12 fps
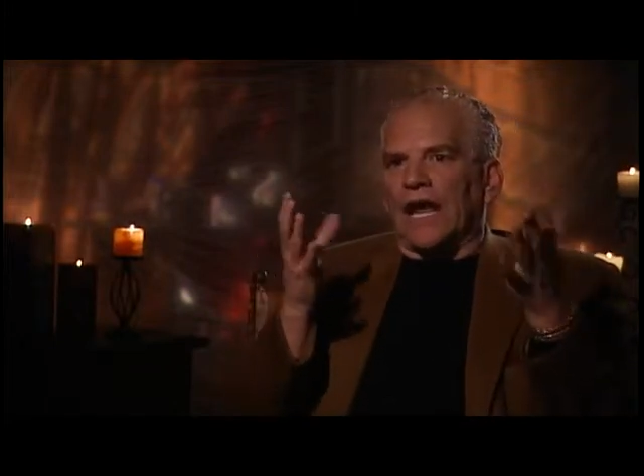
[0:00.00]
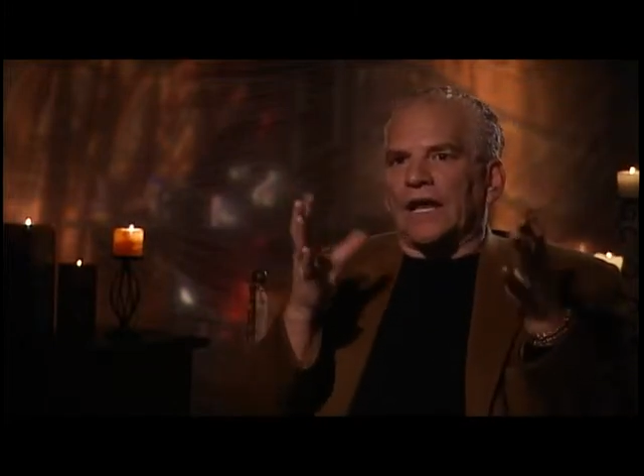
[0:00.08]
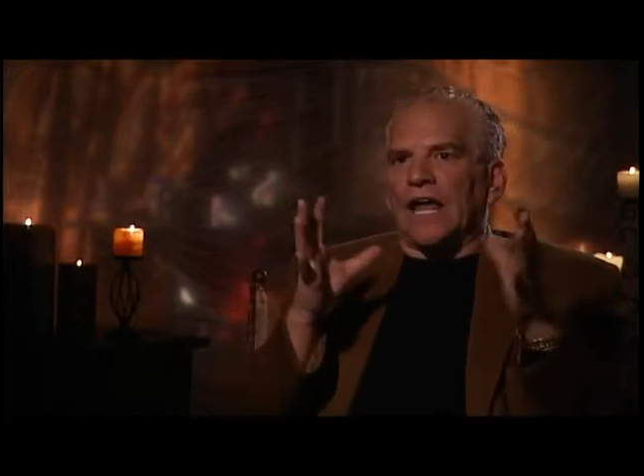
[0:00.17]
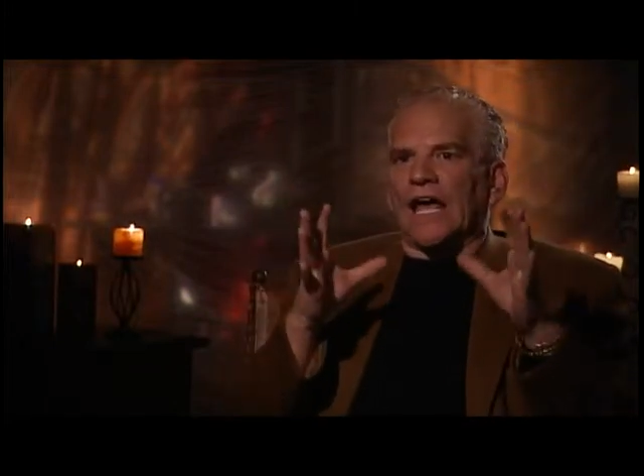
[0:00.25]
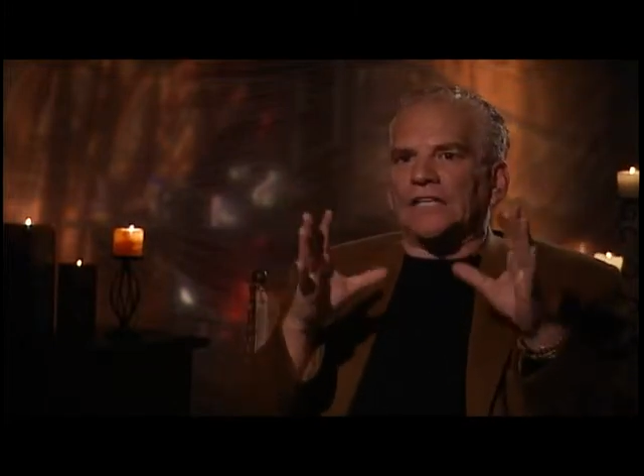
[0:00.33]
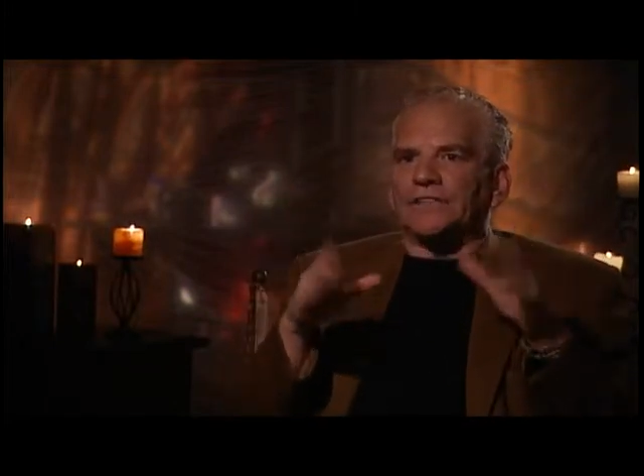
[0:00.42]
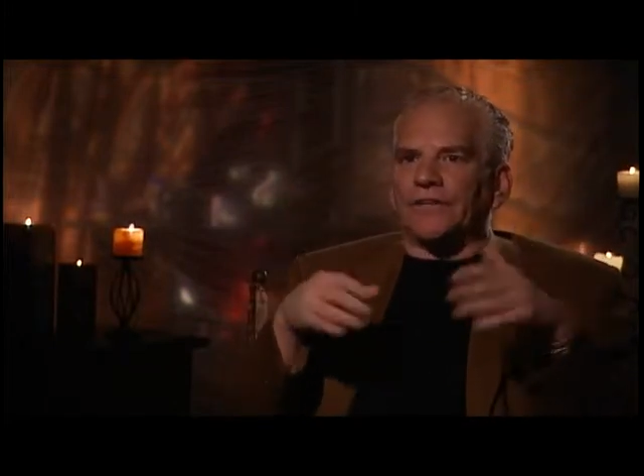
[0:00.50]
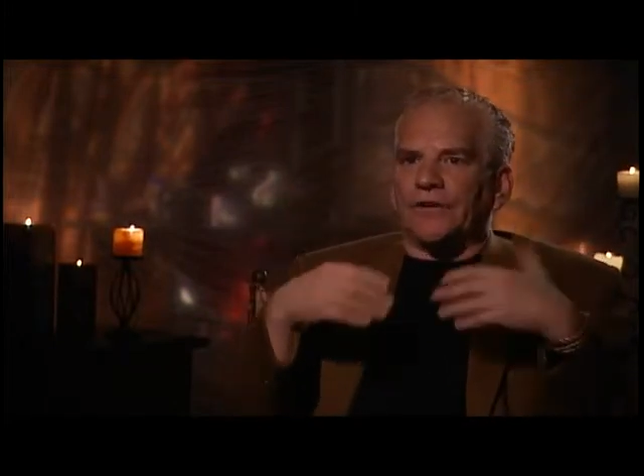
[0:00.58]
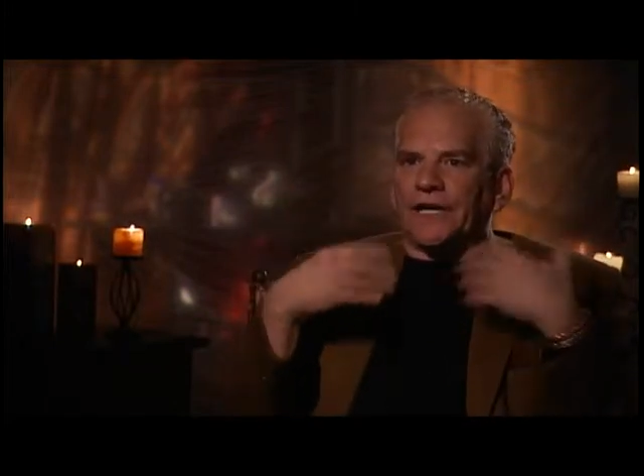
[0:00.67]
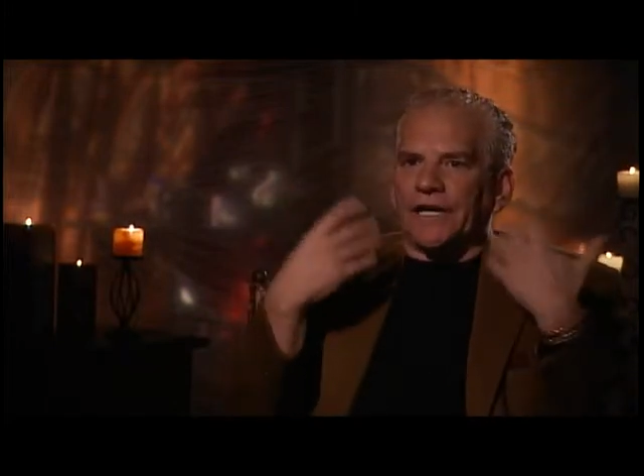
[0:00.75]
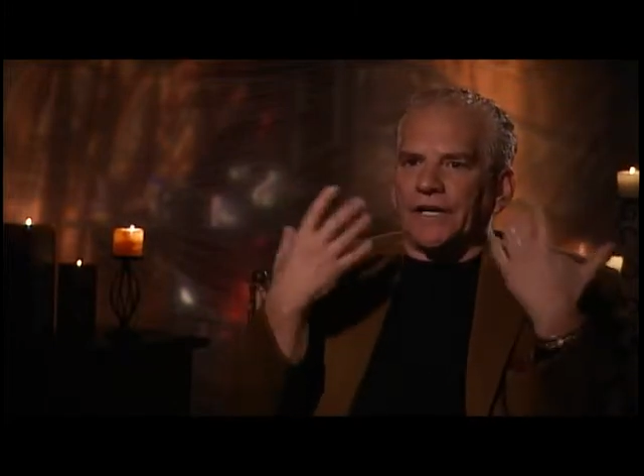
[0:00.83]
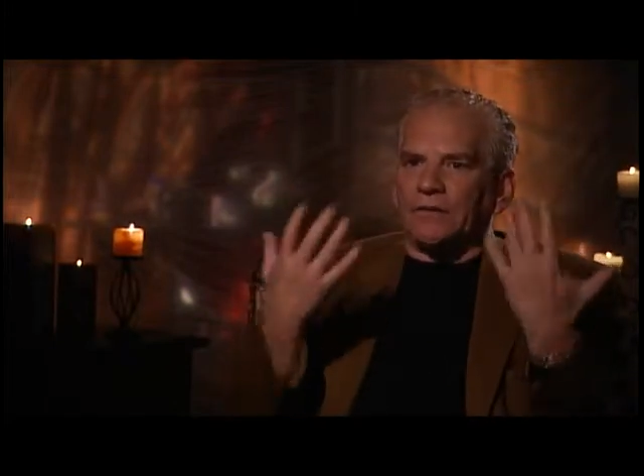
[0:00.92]
And as they're
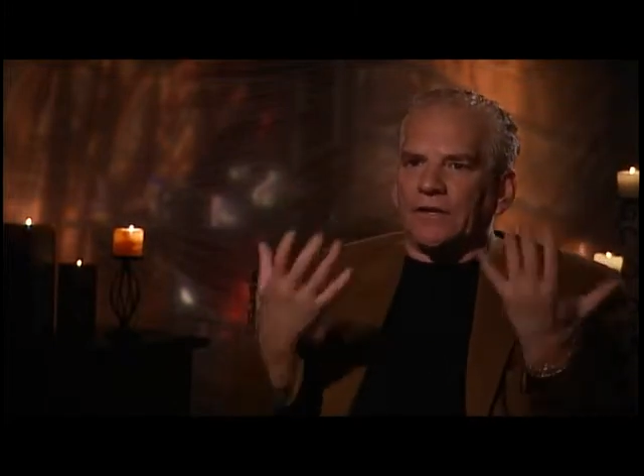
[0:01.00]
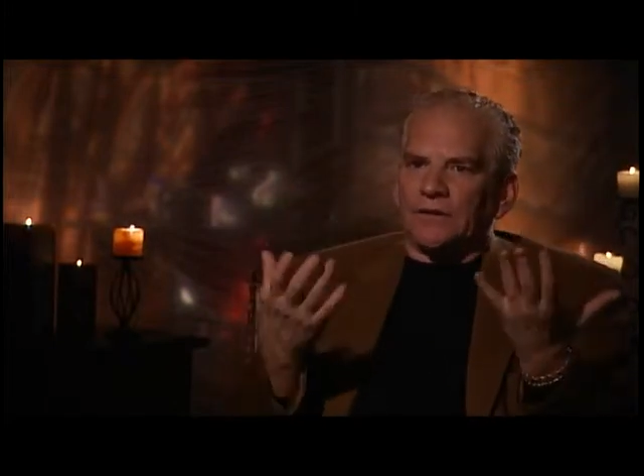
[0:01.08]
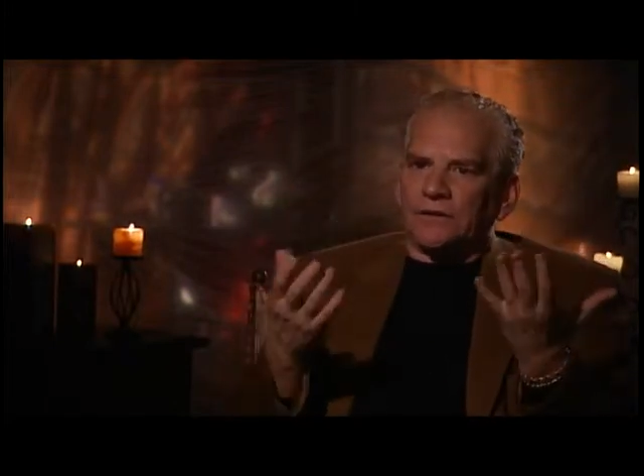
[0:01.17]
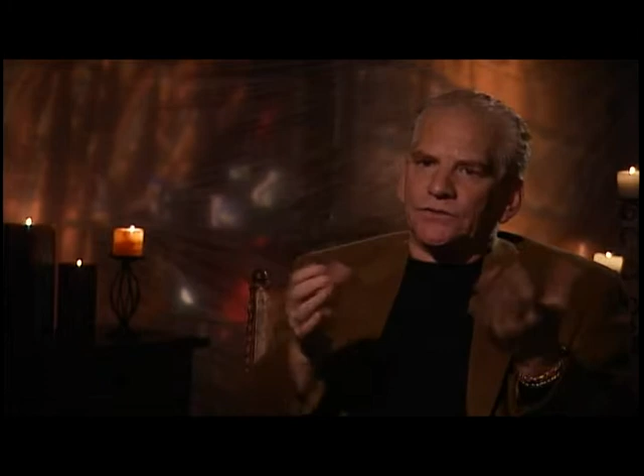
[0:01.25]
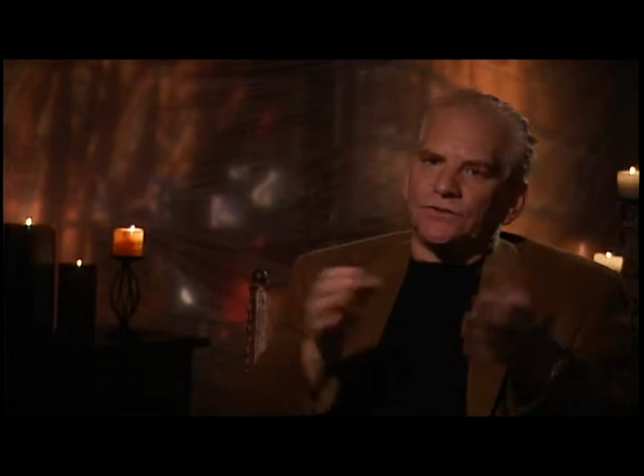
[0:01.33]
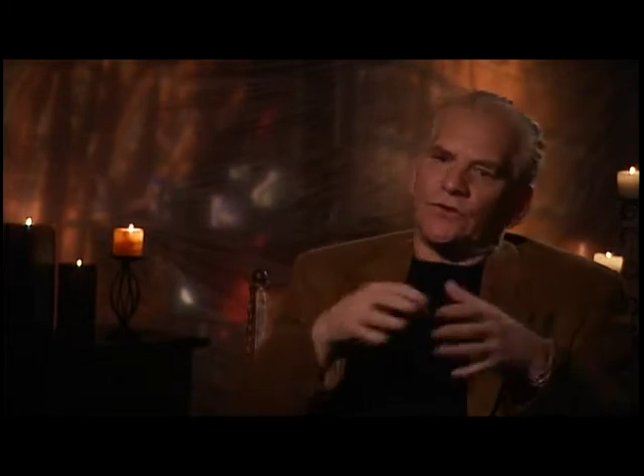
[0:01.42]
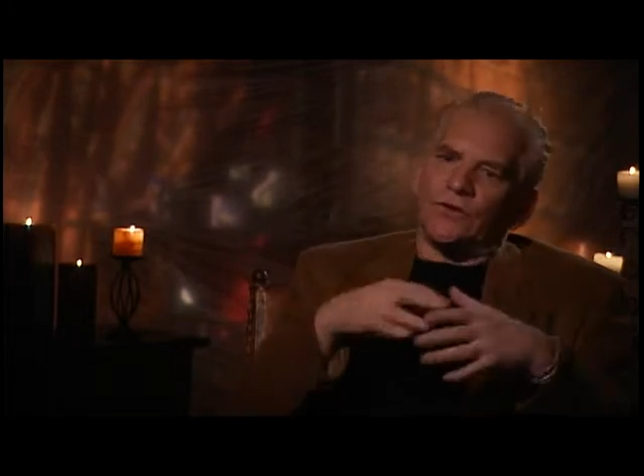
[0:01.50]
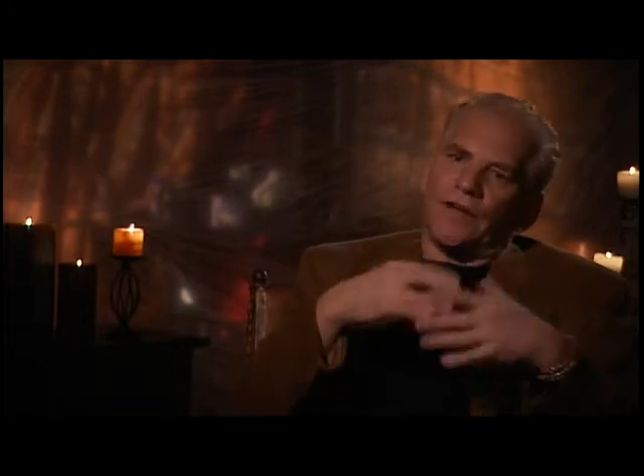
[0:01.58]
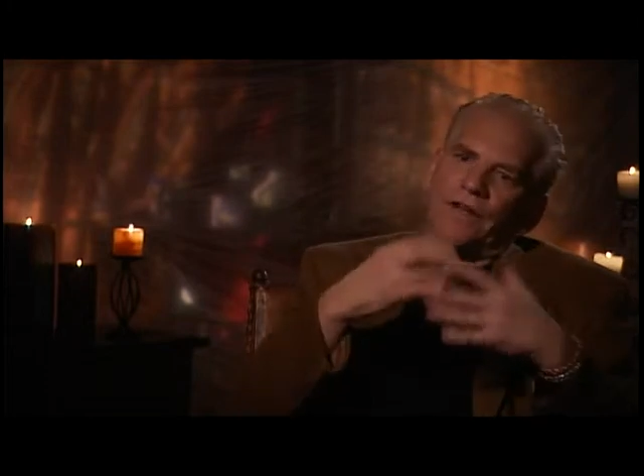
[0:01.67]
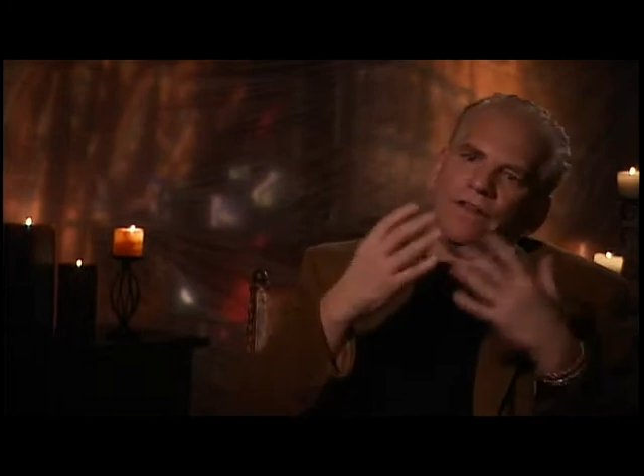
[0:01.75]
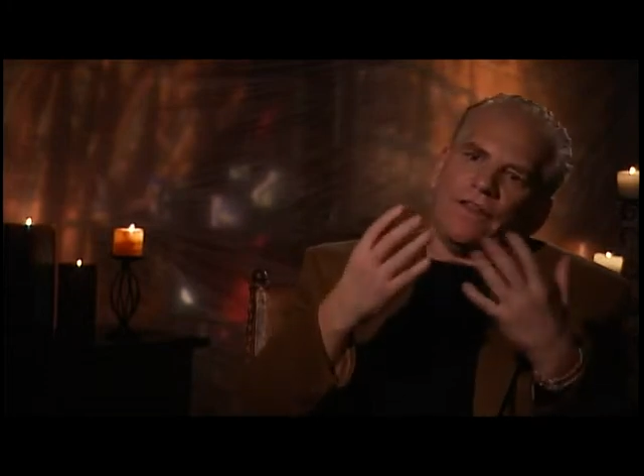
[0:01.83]
hearing the story,